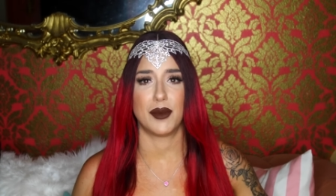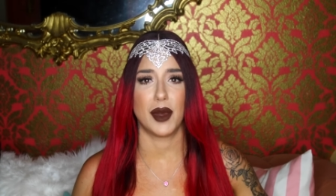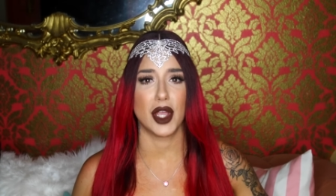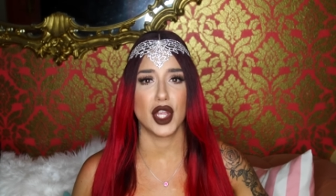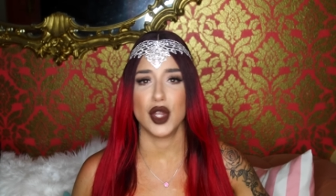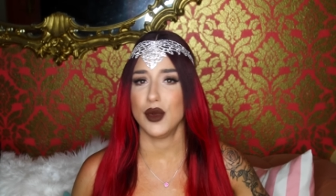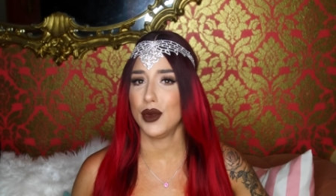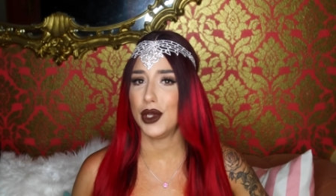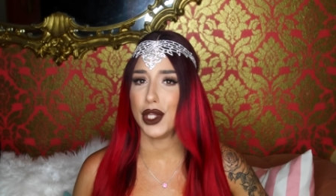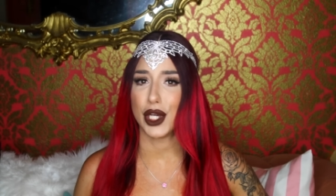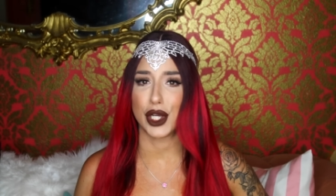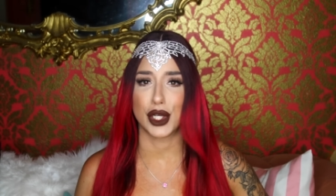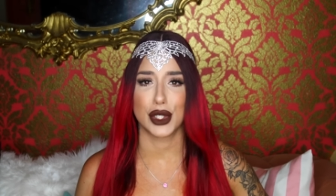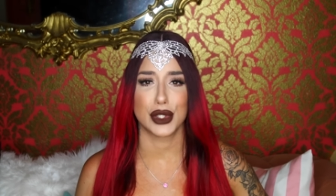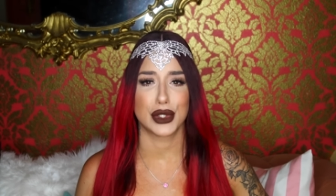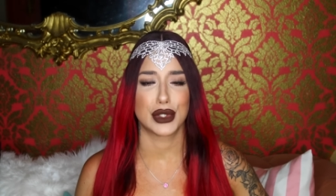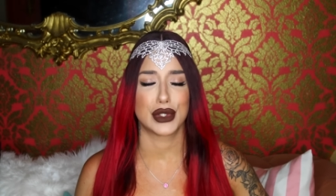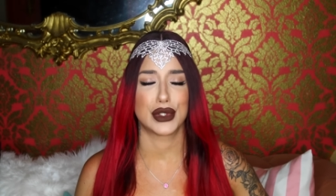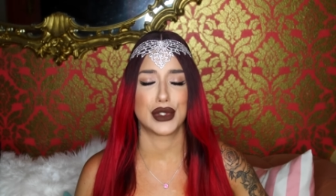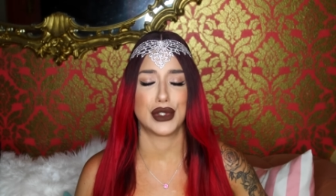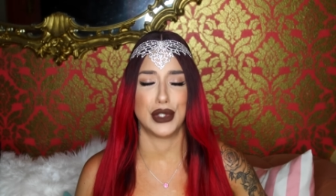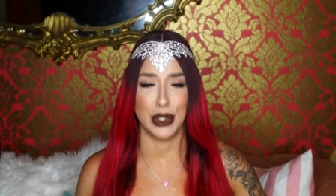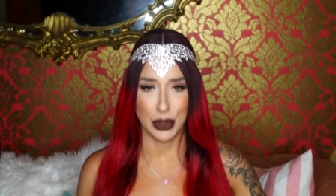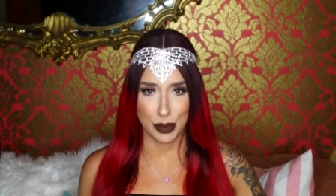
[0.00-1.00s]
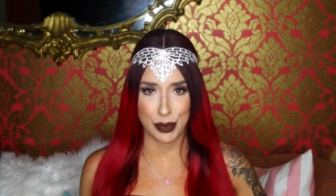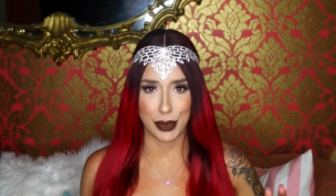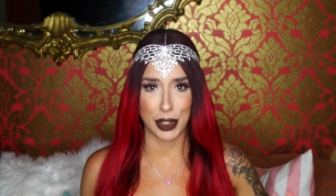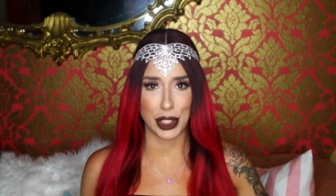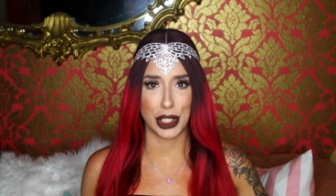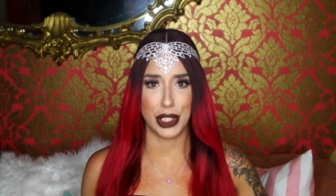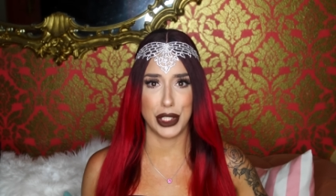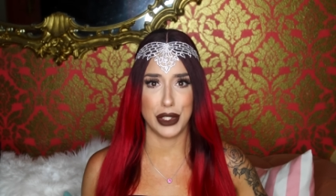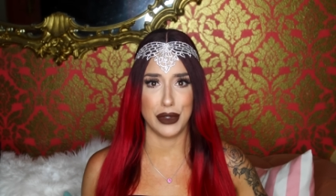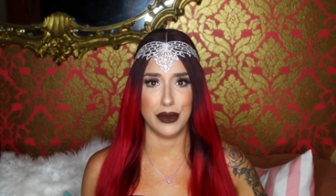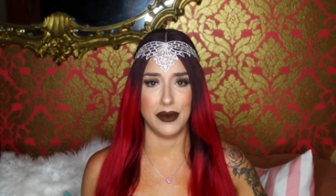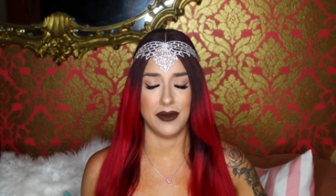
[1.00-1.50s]
but you look super
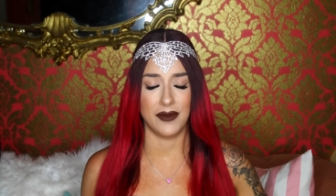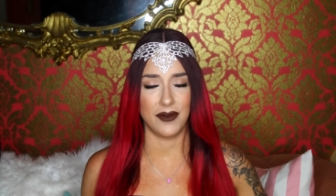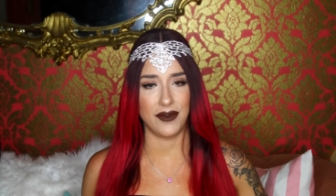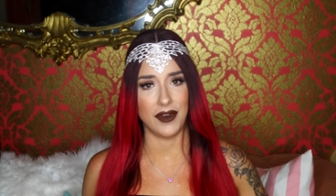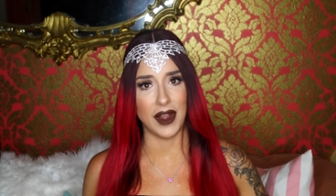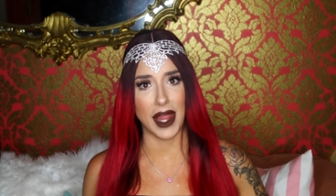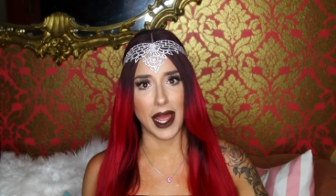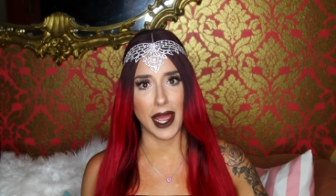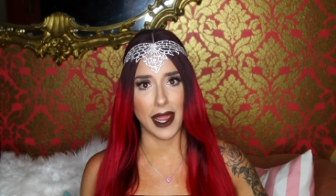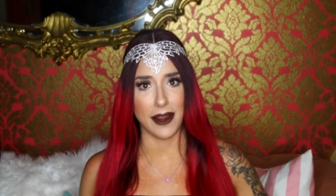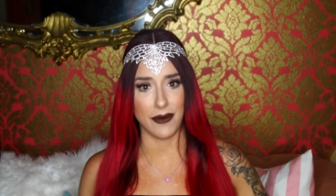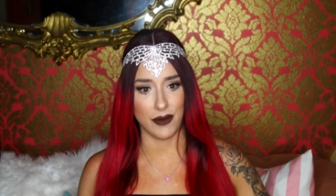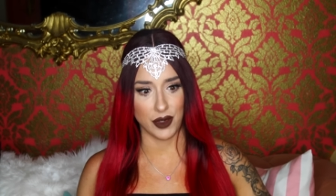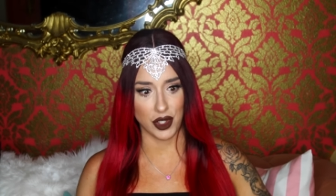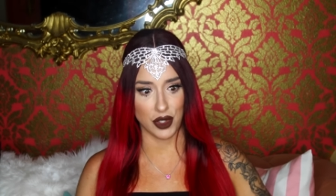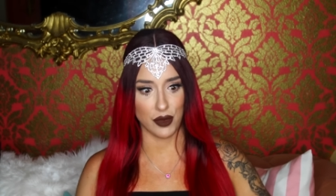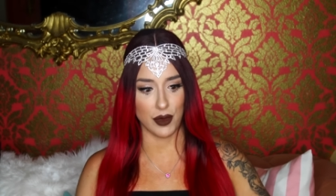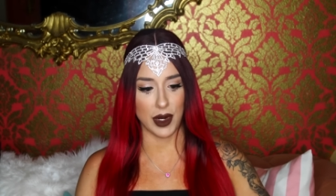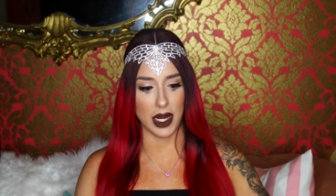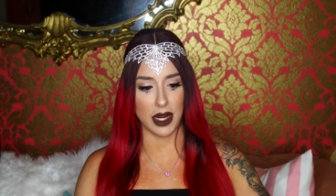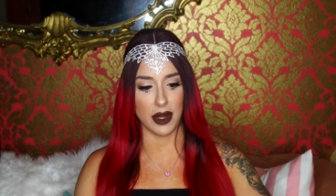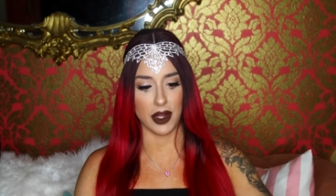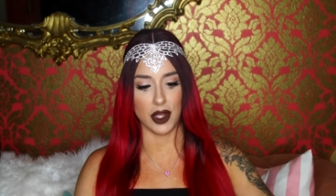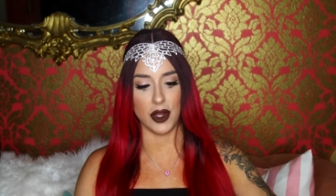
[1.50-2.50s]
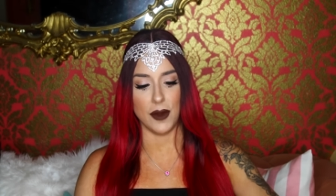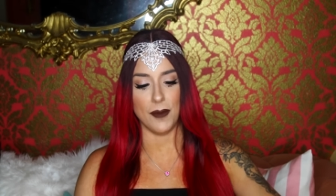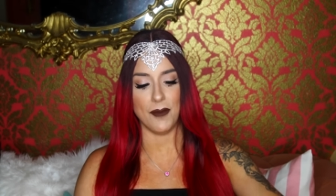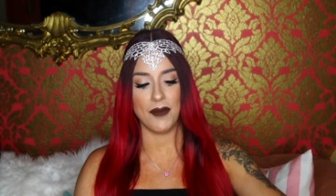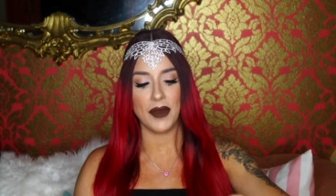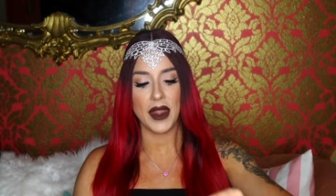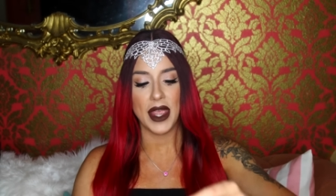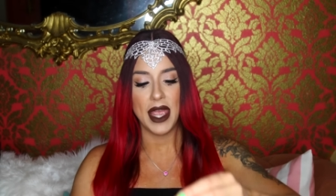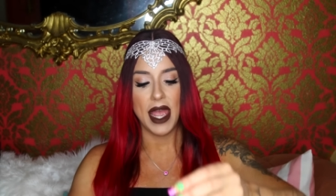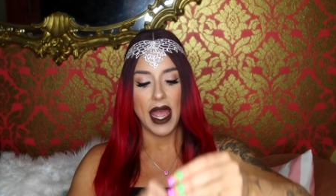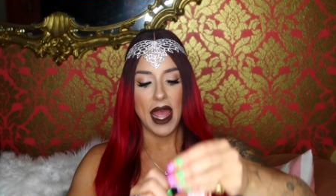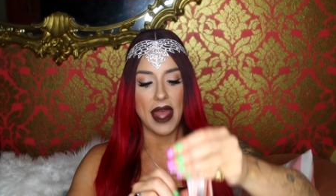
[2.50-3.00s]
cute and fly when you're wearing them.
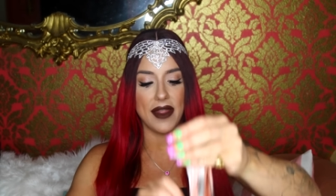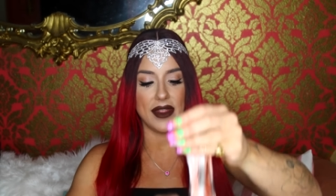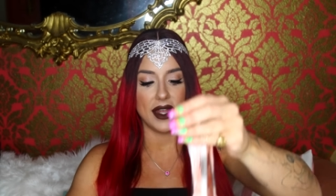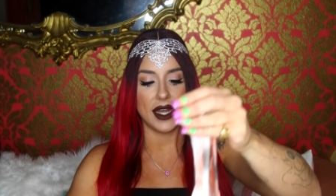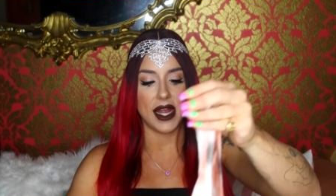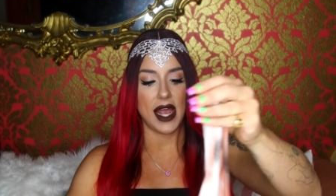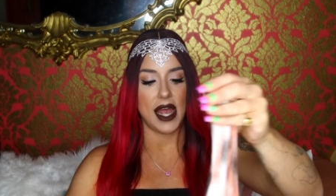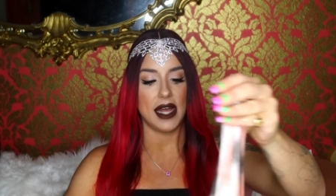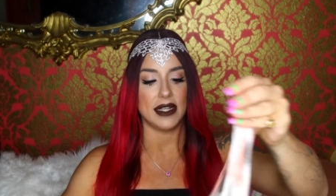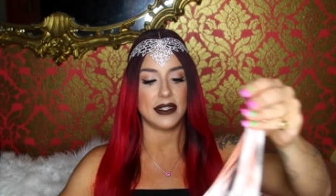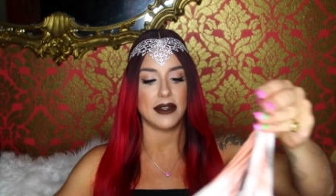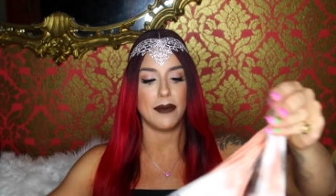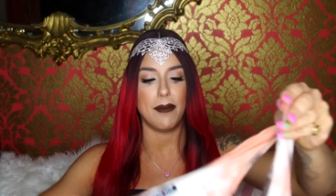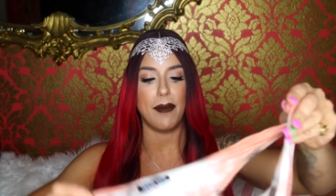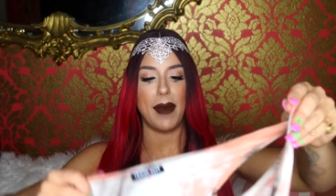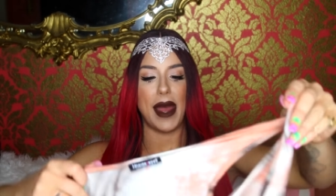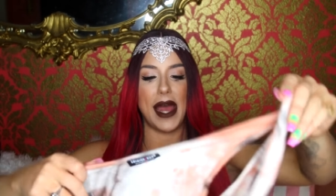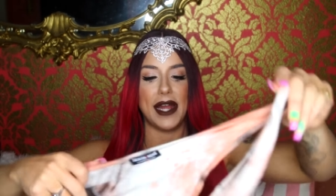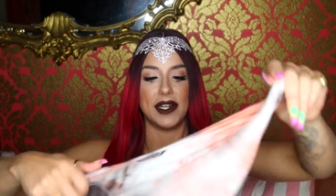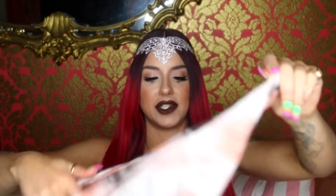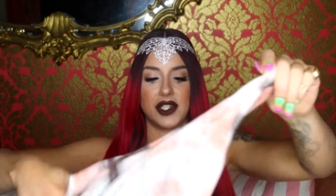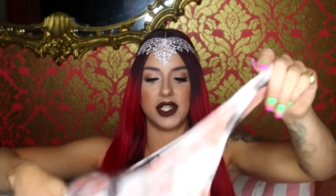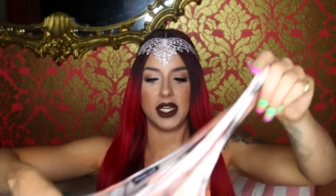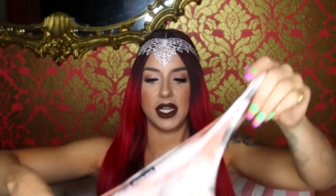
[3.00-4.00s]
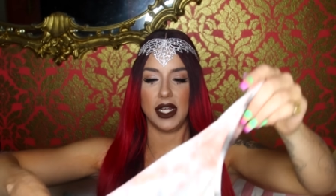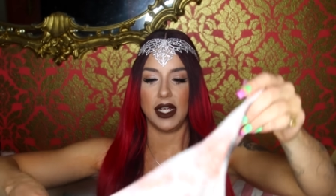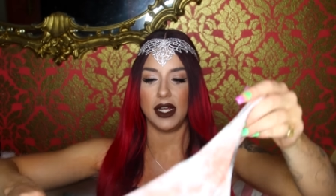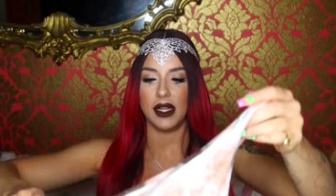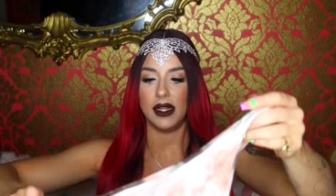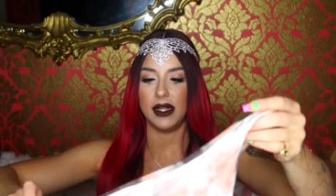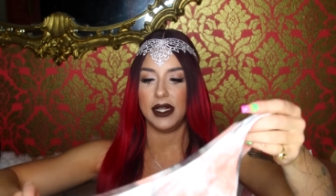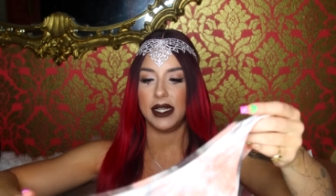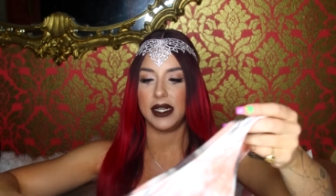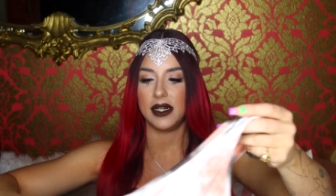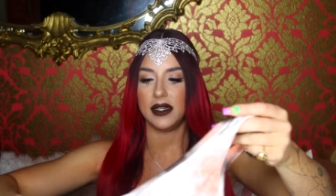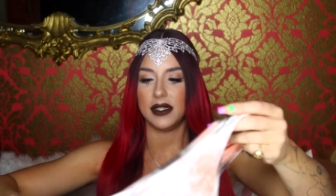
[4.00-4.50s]
And then it has a matching
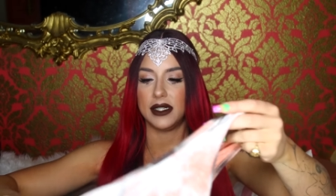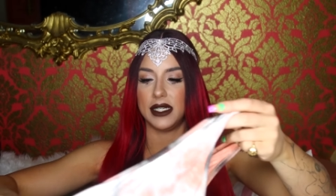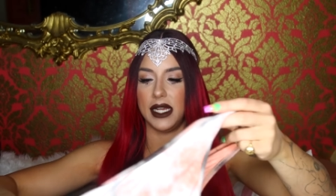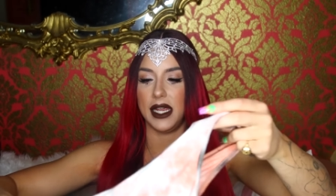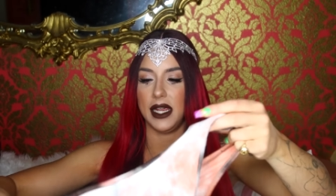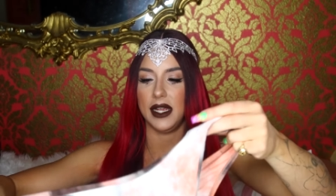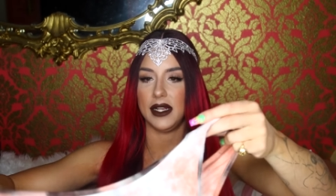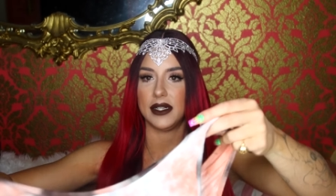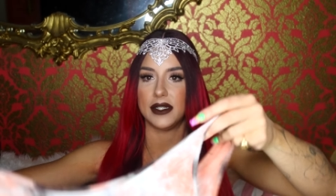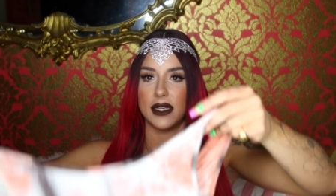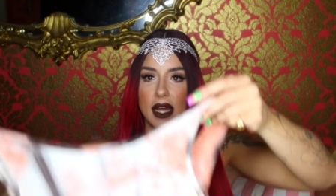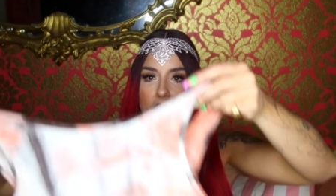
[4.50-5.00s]
little tank